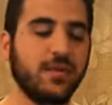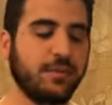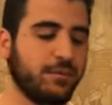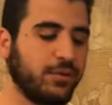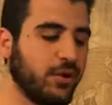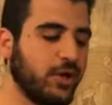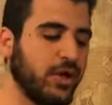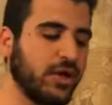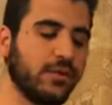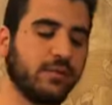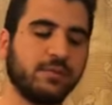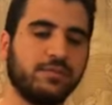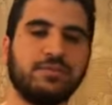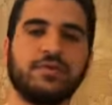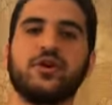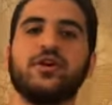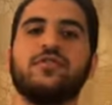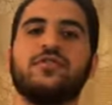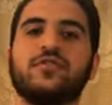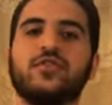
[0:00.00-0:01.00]
put
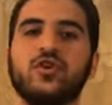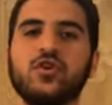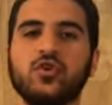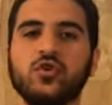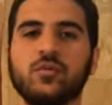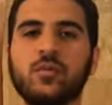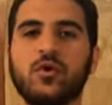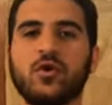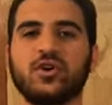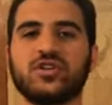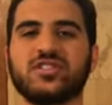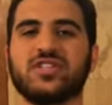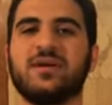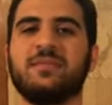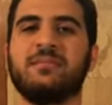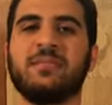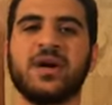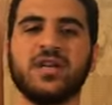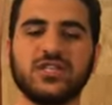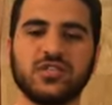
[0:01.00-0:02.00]
perfume or some
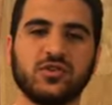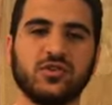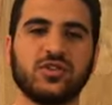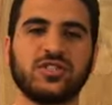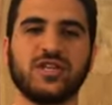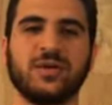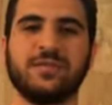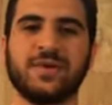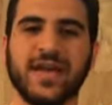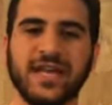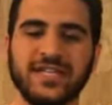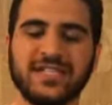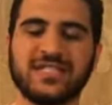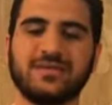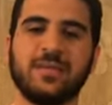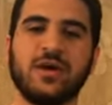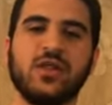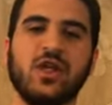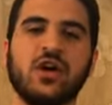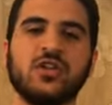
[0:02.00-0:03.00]
musk or some nice
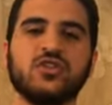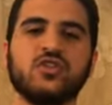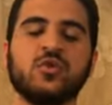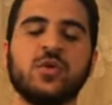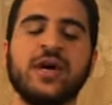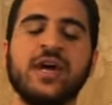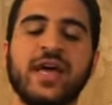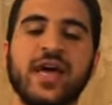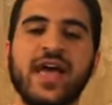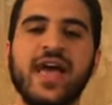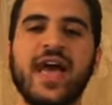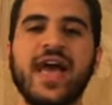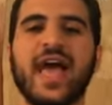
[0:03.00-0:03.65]
smell onto it